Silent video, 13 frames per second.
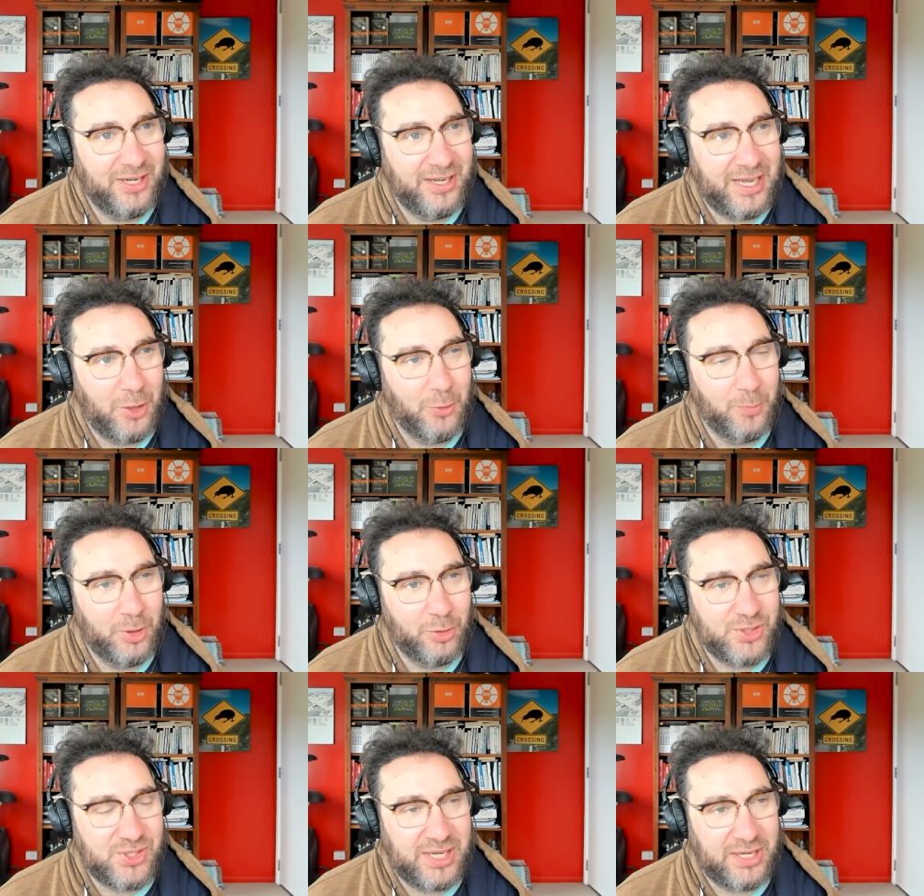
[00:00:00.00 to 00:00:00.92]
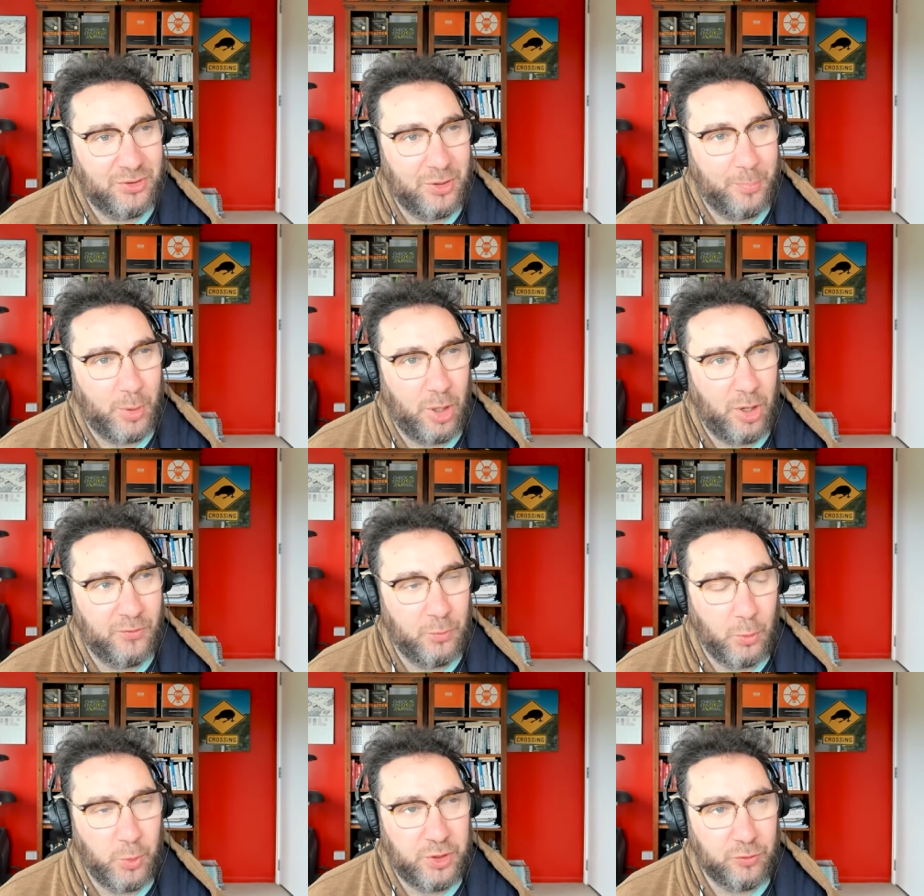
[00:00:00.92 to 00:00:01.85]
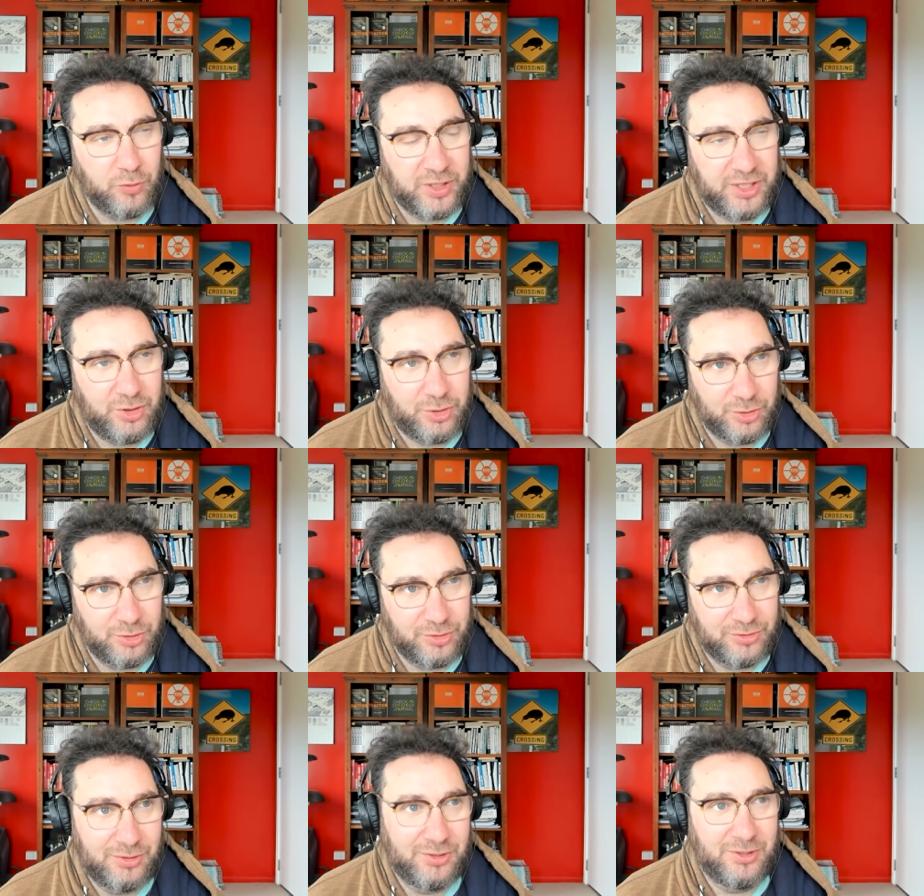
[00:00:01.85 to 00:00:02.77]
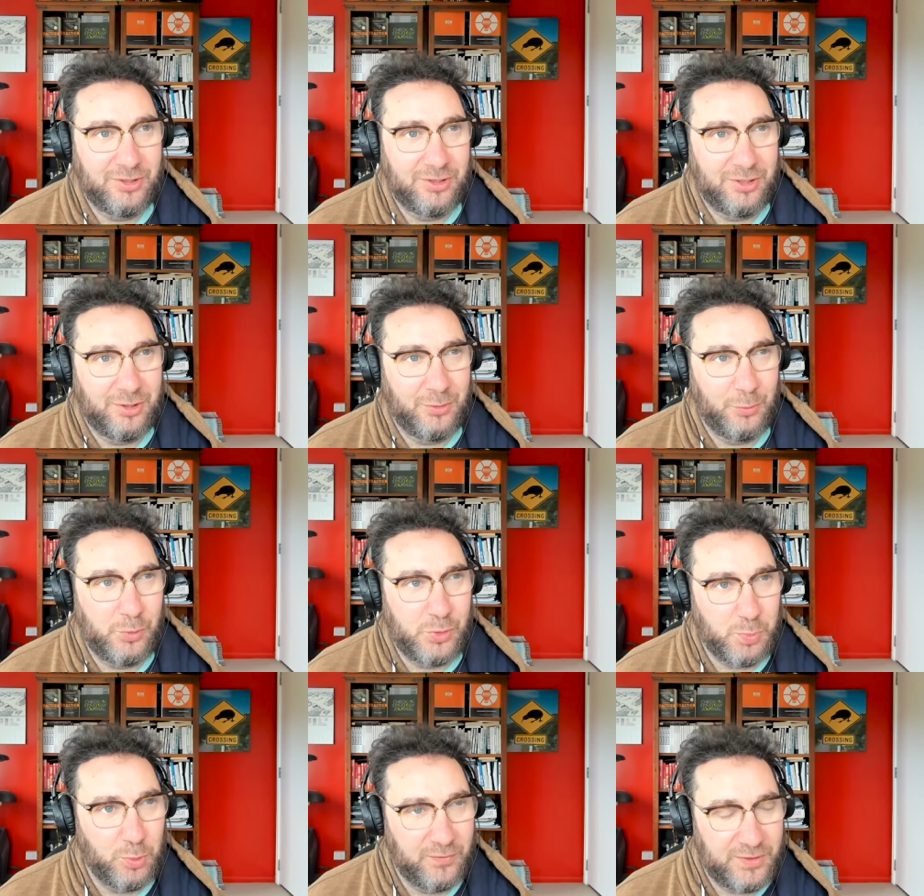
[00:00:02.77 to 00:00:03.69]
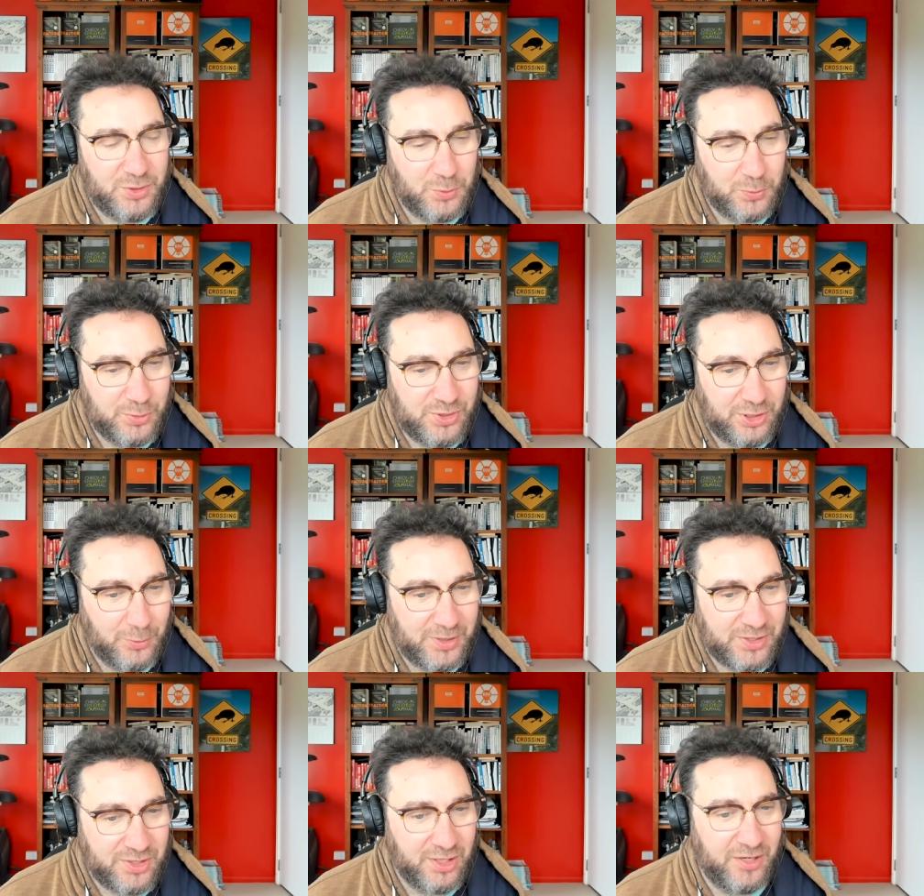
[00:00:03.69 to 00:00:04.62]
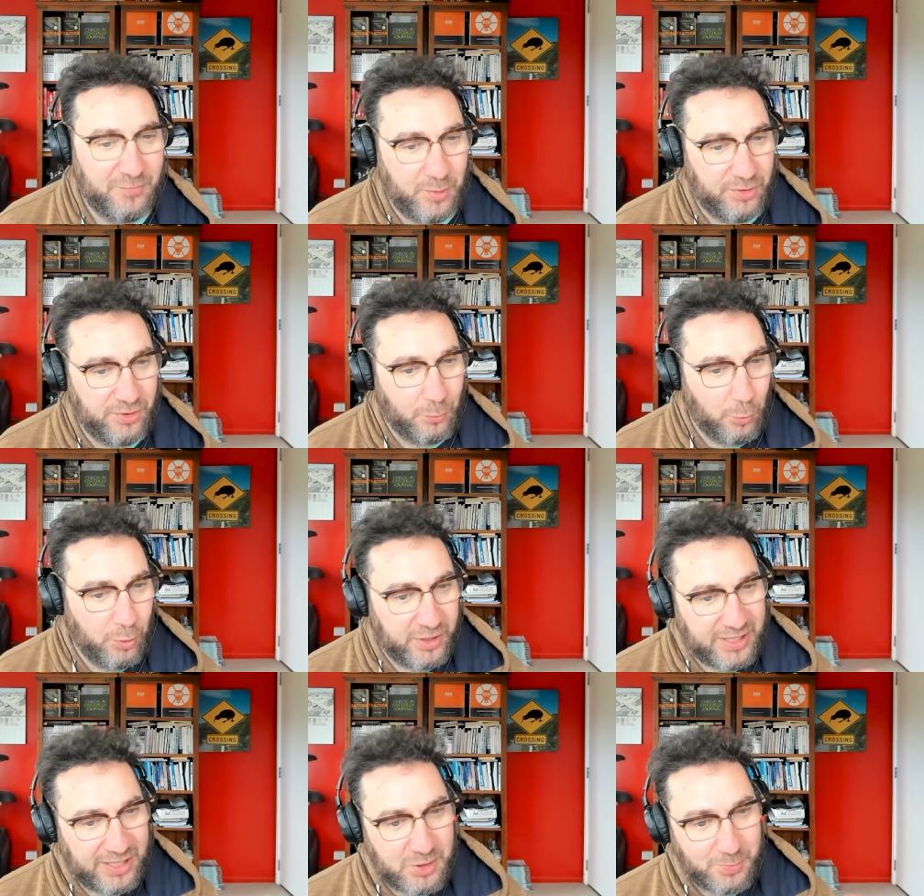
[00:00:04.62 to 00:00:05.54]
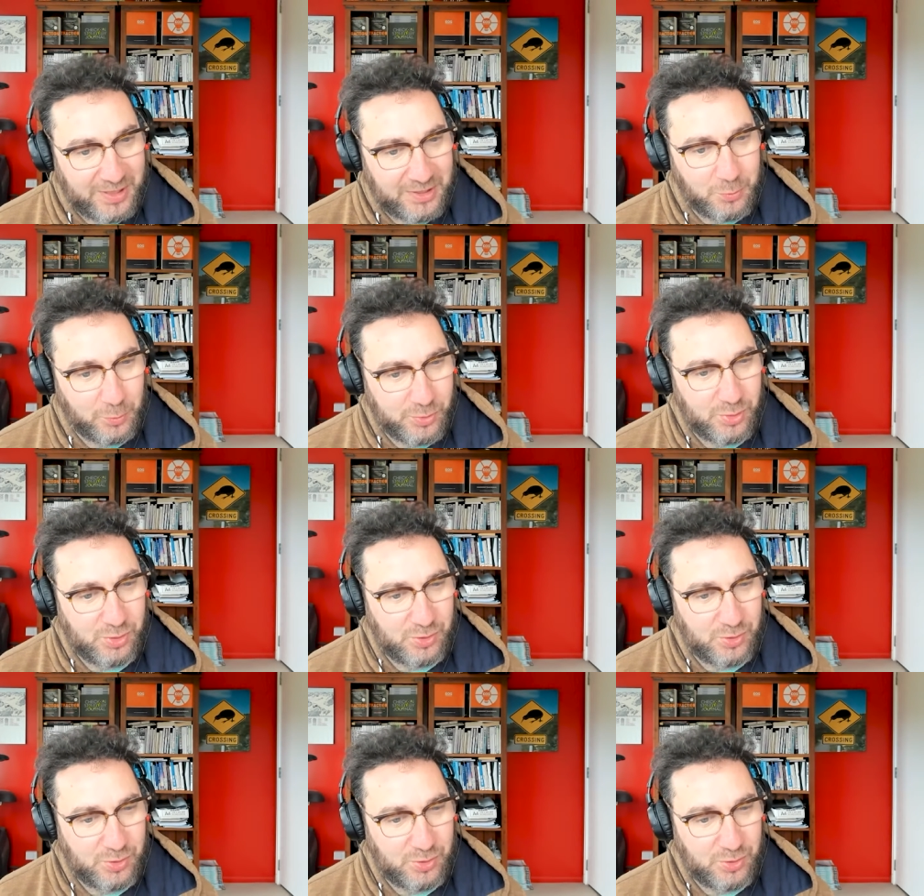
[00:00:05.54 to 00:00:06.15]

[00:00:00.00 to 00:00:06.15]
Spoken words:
it helped me understand that part of what we'd already done was moving towards EOS Life, but the work aspect wasn't